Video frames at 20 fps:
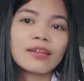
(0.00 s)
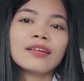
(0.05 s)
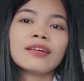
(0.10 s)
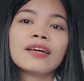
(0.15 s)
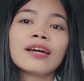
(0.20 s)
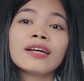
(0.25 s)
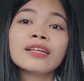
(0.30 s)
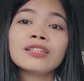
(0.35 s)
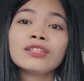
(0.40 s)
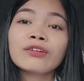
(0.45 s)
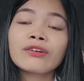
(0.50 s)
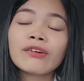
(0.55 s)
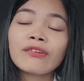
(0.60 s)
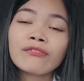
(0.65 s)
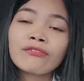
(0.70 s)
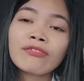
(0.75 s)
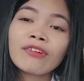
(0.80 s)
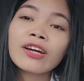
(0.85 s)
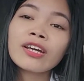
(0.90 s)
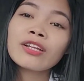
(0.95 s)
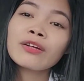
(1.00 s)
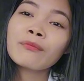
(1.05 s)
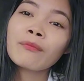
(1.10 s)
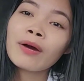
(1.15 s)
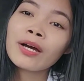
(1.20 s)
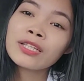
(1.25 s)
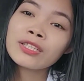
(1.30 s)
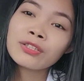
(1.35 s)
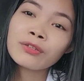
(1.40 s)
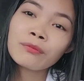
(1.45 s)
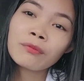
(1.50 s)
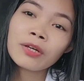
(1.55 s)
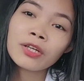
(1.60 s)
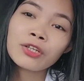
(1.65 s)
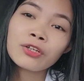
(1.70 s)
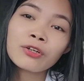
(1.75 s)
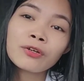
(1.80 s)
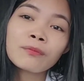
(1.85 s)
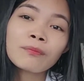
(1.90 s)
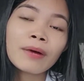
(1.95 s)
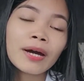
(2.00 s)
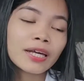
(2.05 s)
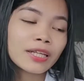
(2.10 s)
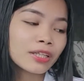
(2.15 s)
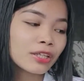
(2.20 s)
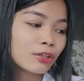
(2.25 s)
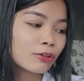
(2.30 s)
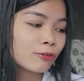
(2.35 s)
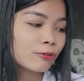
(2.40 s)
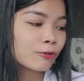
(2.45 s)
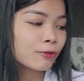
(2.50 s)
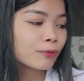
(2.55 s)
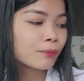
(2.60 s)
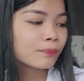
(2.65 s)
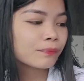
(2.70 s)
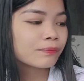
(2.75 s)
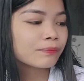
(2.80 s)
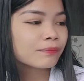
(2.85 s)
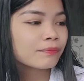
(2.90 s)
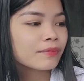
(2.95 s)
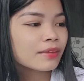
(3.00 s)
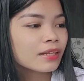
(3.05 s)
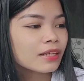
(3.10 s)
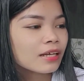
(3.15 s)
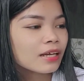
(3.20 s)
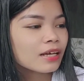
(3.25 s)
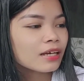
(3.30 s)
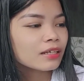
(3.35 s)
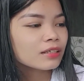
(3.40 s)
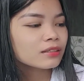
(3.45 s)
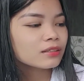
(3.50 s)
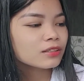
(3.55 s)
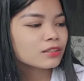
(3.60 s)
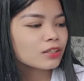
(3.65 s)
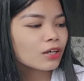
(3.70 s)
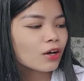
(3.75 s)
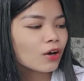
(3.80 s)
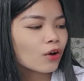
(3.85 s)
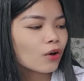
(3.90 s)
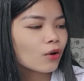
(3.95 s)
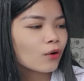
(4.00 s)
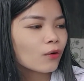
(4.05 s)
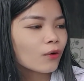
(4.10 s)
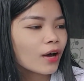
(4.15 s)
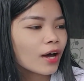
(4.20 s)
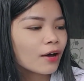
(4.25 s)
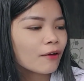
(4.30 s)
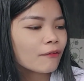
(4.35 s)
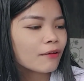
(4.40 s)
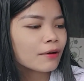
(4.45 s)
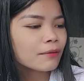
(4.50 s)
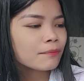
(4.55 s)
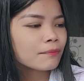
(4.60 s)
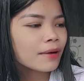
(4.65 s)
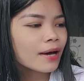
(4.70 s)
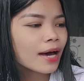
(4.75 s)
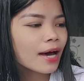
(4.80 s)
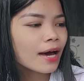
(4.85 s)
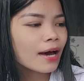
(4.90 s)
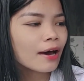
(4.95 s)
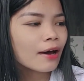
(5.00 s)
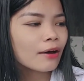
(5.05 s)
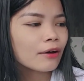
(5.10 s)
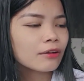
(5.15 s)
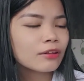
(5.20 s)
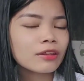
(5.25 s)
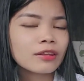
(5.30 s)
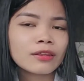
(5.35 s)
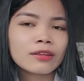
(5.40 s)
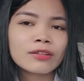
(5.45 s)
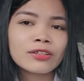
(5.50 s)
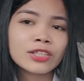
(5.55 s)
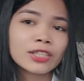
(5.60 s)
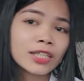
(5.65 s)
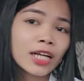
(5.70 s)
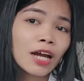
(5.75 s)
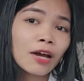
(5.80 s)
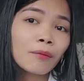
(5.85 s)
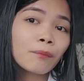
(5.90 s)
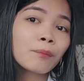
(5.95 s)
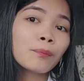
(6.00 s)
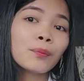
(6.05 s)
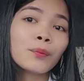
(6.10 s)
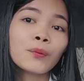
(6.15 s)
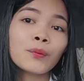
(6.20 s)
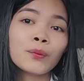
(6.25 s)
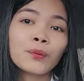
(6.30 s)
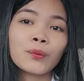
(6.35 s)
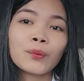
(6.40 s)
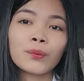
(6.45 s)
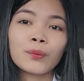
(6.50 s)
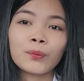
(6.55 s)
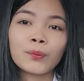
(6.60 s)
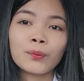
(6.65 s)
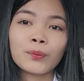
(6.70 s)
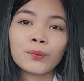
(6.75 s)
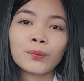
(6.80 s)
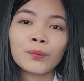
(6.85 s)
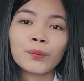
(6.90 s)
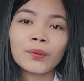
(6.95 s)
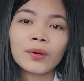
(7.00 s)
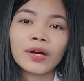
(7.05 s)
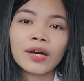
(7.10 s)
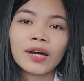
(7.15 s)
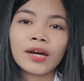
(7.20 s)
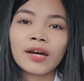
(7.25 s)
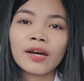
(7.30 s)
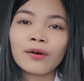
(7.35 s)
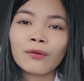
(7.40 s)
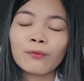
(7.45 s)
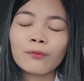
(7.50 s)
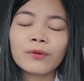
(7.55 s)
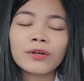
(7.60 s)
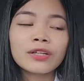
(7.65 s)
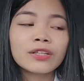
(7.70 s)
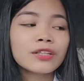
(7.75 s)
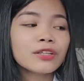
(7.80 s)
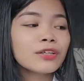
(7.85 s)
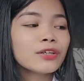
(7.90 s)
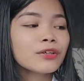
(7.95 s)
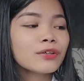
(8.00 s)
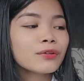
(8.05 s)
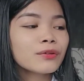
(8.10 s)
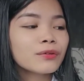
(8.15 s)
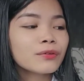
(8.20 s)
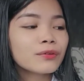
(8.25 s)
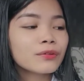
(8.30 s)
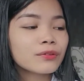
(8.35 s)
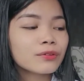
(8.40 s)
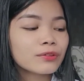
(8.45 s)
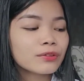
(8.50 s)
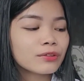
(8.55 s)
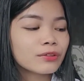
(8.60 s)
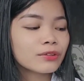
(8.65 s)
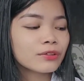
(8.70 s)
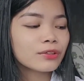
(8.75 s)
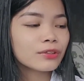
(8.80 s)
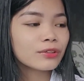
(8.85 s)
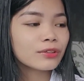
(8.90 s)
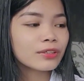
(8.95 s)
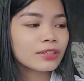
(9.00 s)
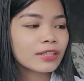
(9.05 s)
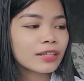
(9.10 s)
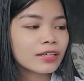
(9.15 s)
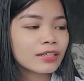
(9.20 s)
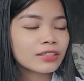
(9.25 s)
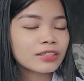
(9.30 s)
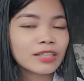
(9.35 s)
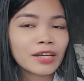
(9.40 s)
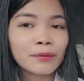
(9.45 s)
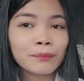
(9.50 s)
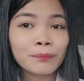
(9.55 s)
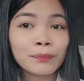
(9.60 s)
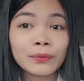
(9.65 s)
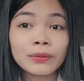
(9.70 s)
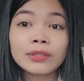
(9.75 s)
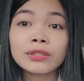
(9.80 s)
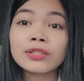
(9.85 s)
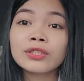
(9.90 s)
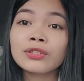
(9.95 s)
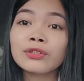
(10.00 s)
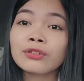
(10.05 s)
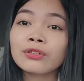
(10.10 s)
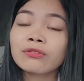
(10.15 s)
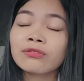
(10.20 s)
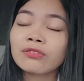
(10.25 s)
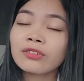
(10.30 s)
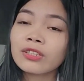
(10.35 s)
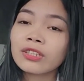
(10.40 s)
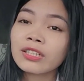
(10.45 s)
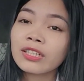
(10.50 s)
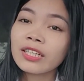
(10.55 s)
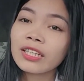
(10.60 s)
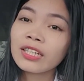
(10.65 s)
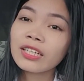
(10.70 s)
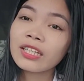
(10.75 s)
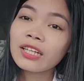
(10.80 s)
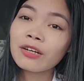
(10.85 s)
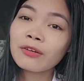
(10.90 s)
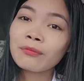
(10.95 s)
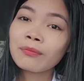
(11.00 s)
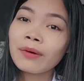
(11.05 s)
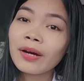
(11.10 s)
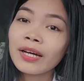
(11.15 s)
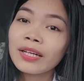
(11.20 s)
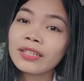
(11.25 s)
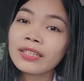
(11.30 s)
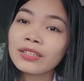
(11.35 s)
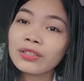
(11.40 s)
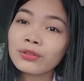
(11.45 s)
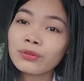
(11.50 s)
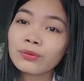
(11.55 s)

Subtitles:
Yes, you can find a bath soap in your bathroom. So, how about shampoo? Where do you think shampoo is used for cleaning our body